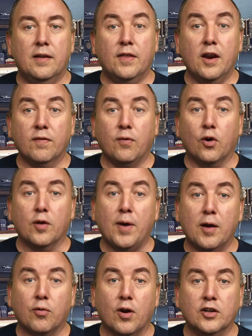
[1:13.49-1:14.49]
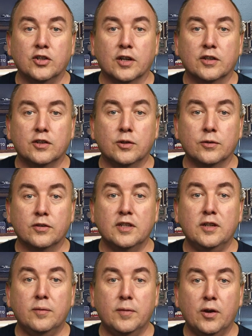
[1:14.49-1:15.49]
Therefore, in my projects, you will
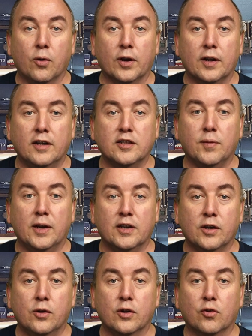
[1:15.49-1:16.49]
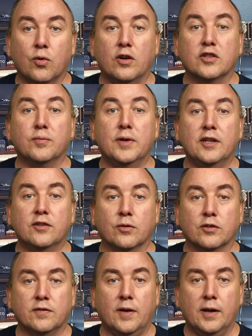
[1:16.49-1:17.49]
see me organize my code across many
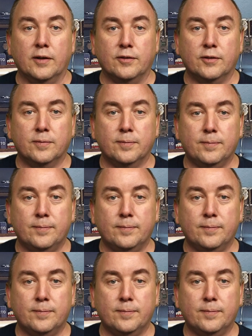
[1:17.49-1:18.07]
source files.